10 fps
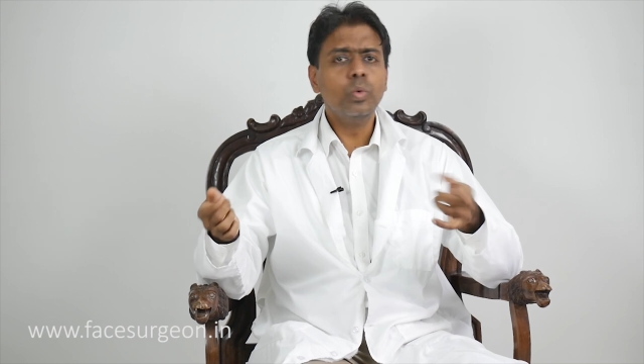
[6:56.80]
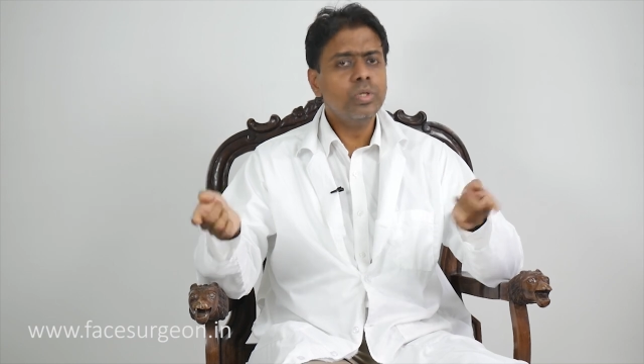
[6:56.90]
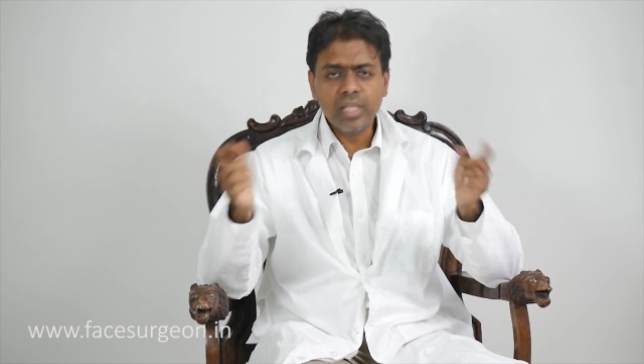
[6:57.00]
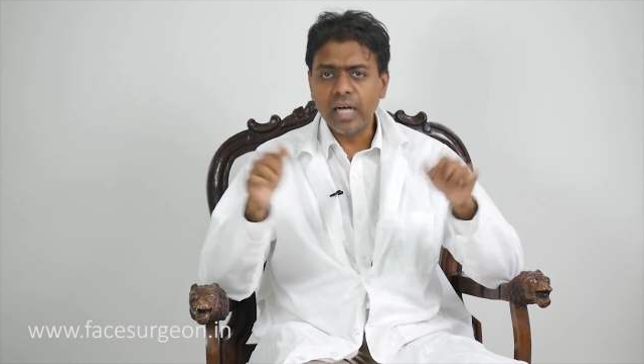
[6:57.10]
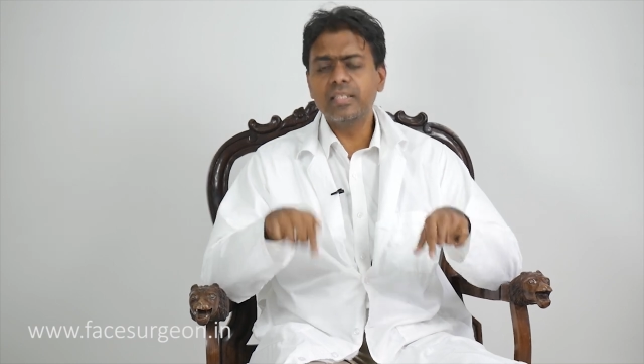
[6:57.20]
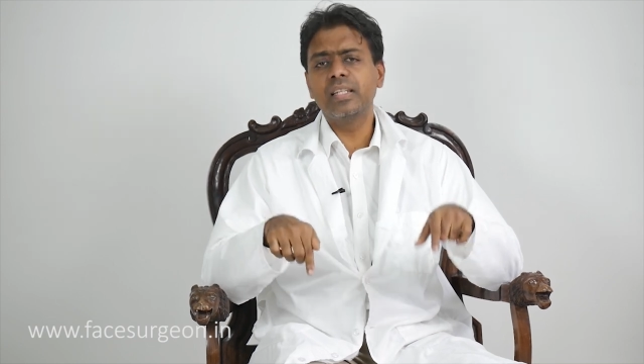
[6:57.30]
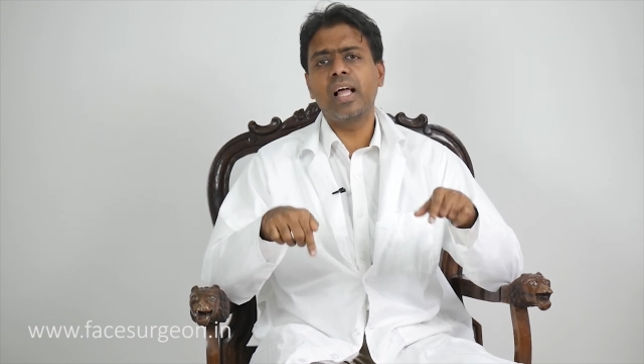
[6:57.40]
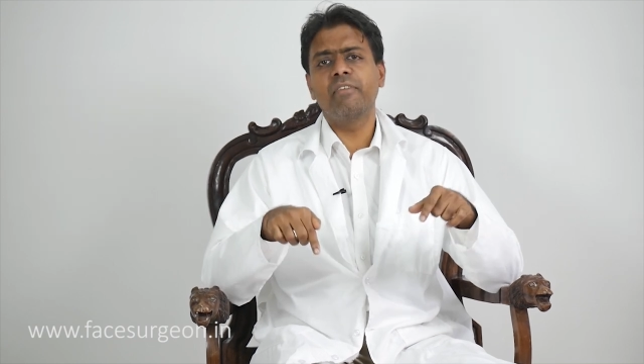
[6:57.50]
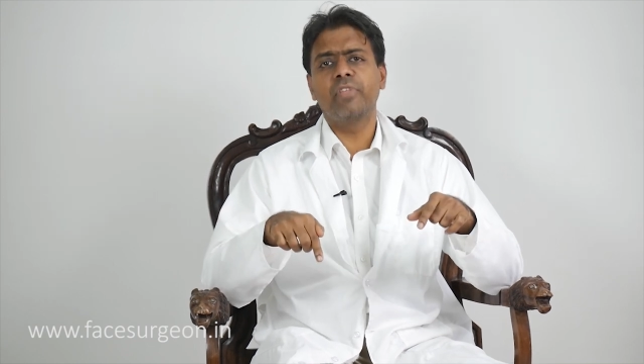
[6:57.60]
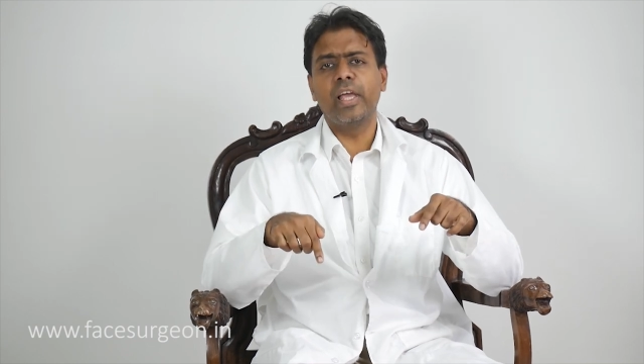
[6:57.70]
who doesn't
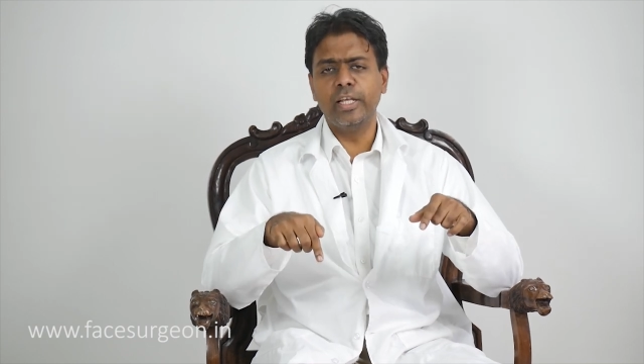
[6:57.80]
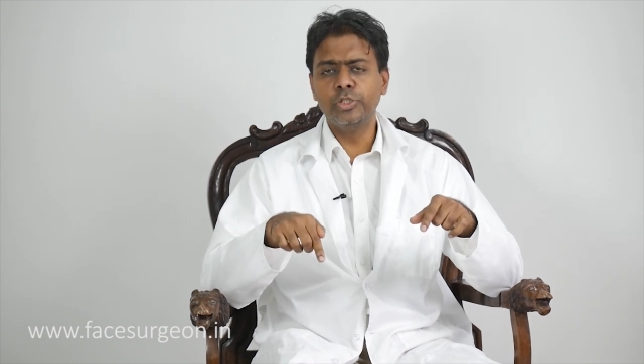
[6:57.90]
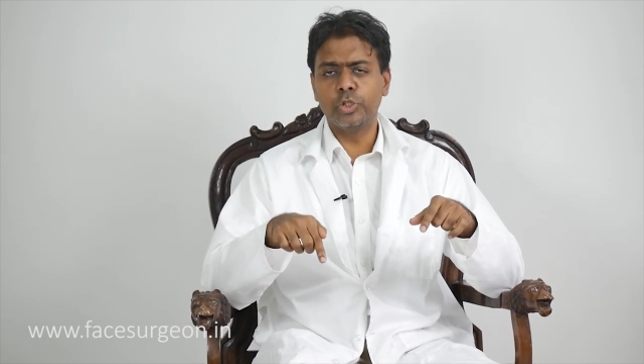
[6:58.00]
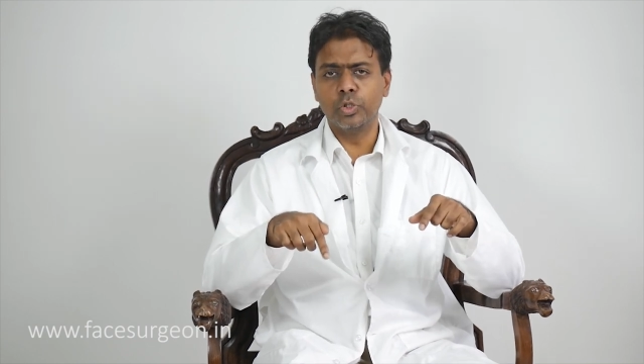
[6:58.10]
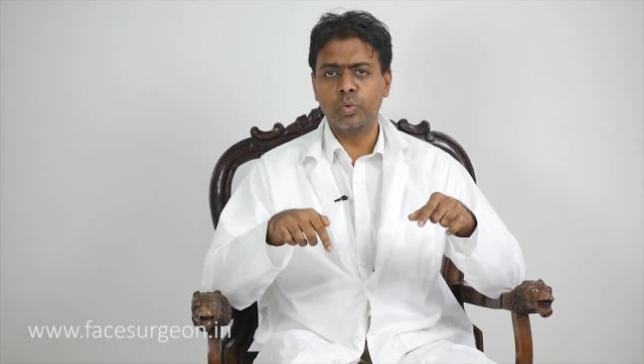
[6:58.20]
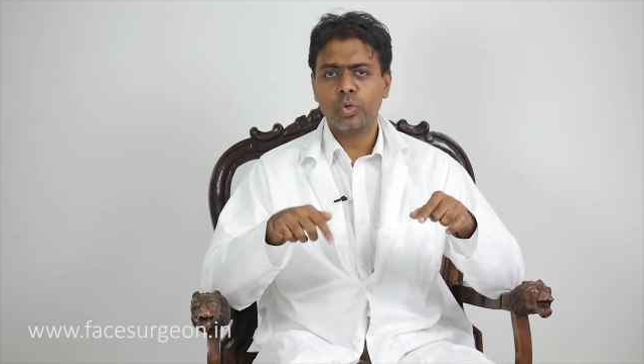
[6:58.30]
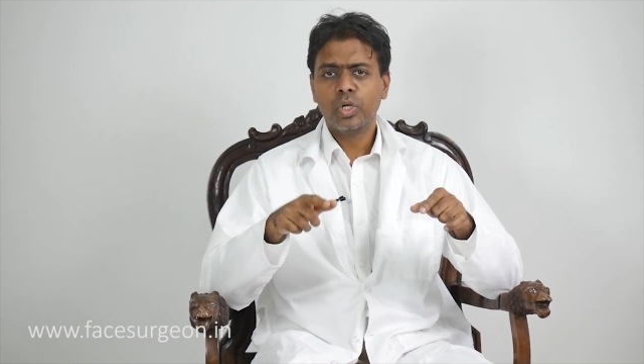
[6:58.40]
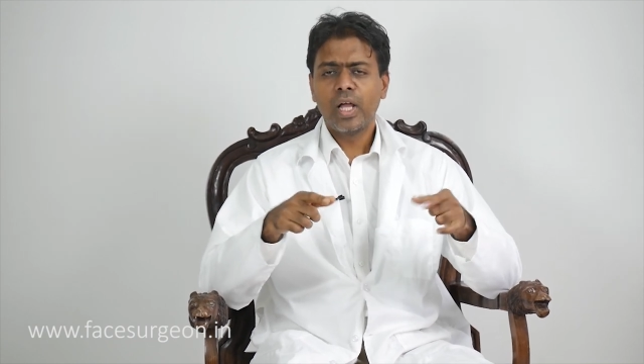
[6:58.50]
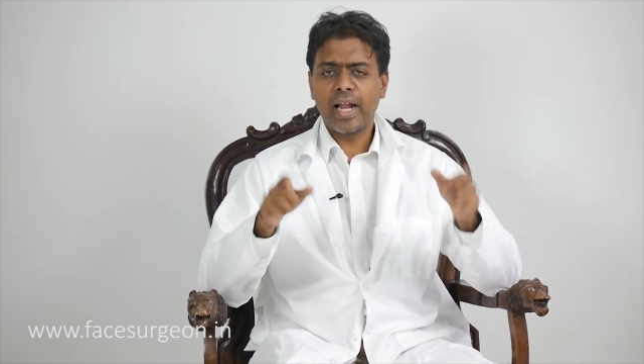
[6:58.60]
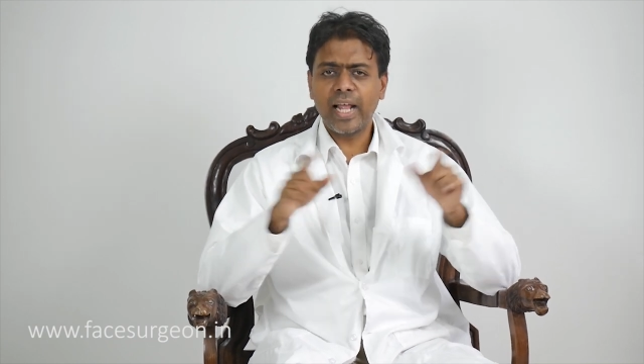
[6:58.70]
have the issue.
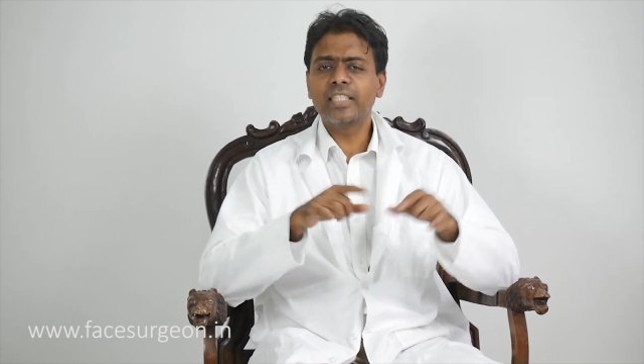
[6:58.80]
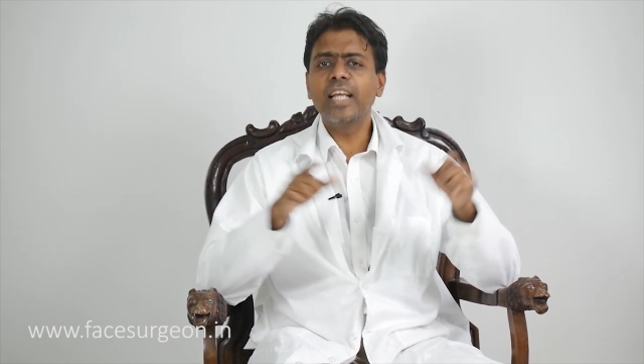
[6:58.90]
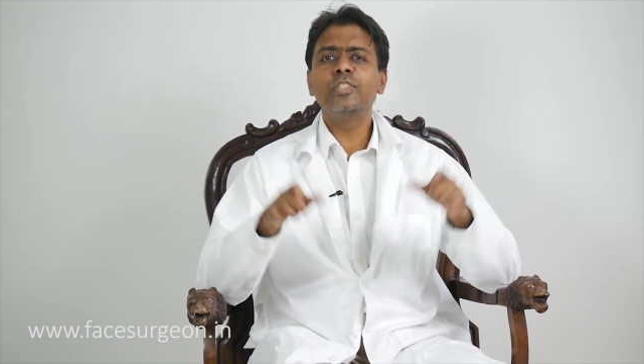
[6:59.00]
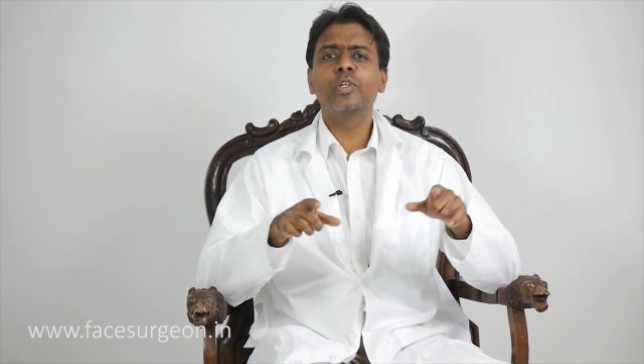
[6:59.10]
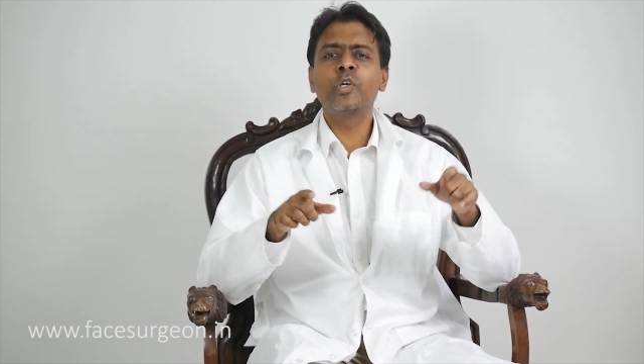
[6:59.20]
And I tend to